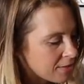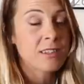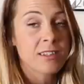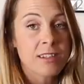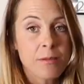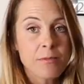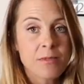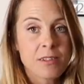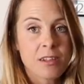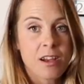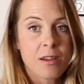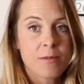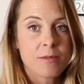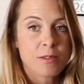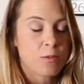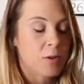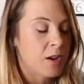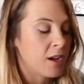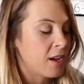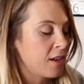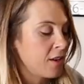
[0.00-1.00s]

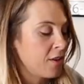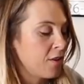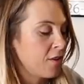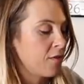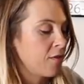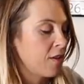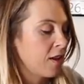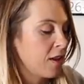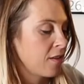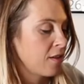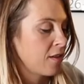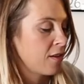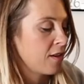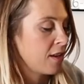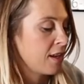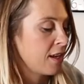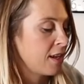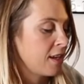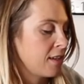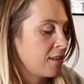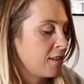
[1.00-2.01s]
Sometimes when you think that you
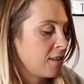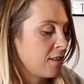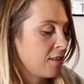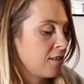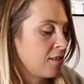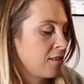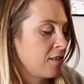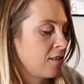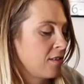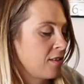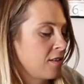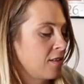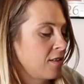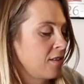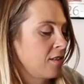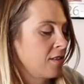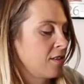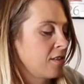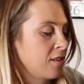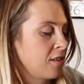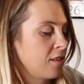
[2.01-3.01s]
need
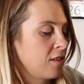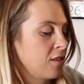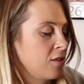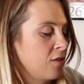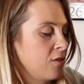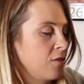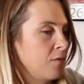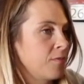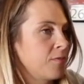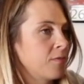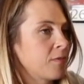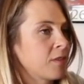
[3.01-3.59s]
to...